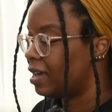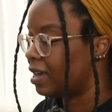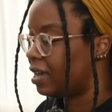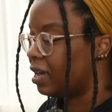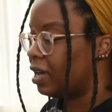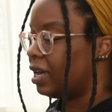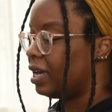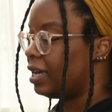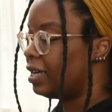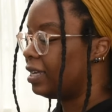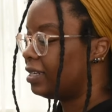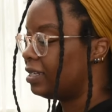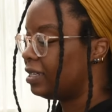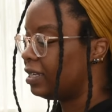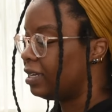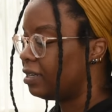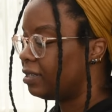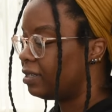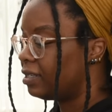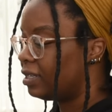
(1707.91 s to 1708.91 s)
And
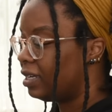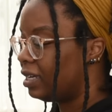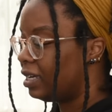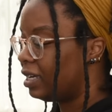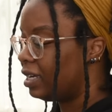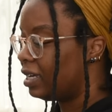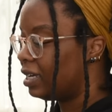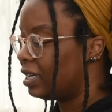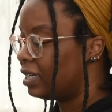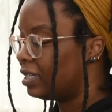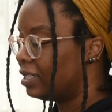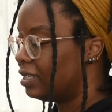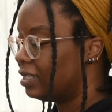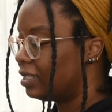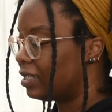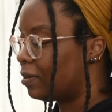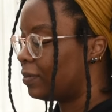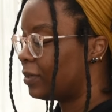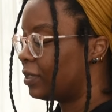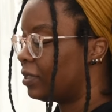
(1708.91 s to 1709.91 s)
it is
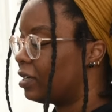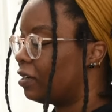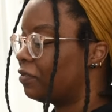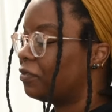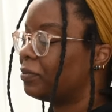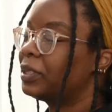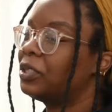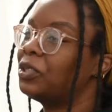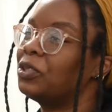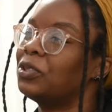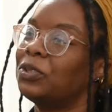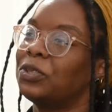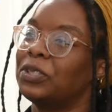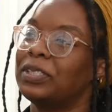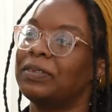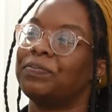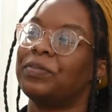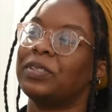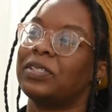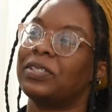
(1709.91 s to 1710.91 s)
almost time for my
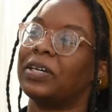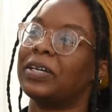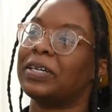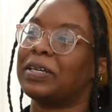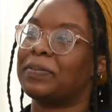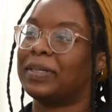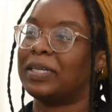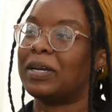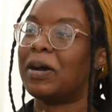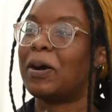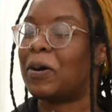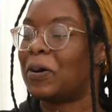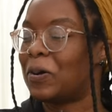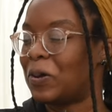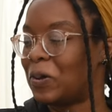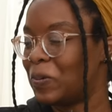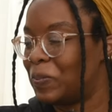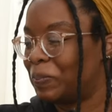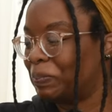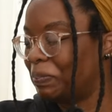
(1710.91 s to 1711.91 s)
children to start coming
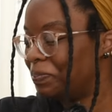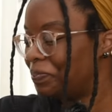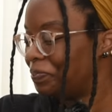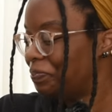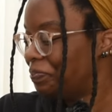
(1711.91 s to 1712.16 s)
home